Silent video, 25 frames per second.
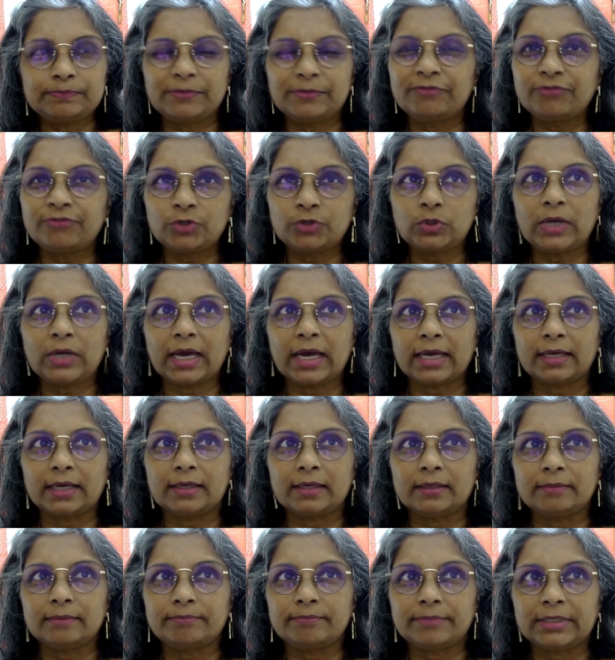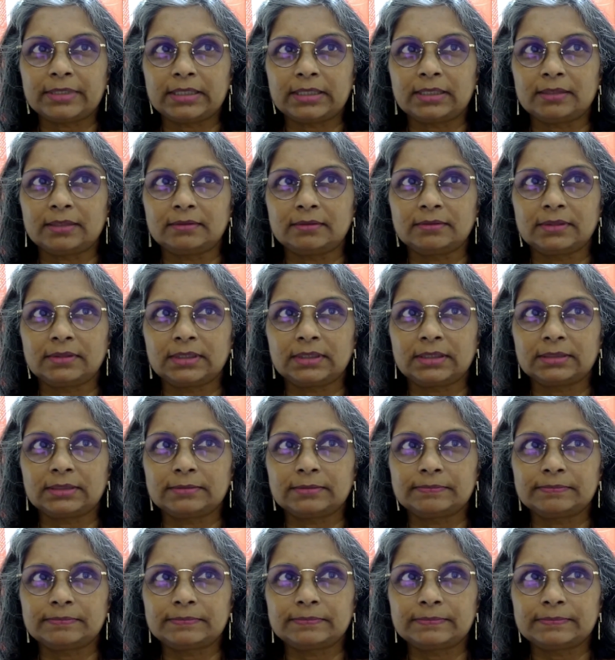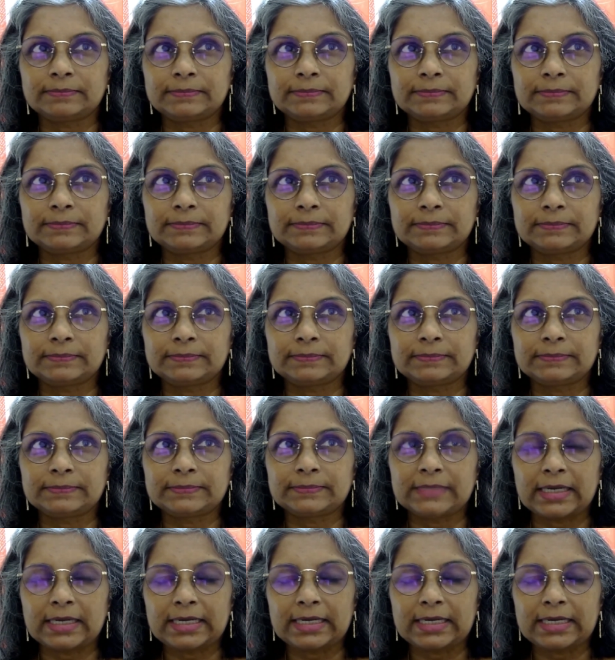before I begin um,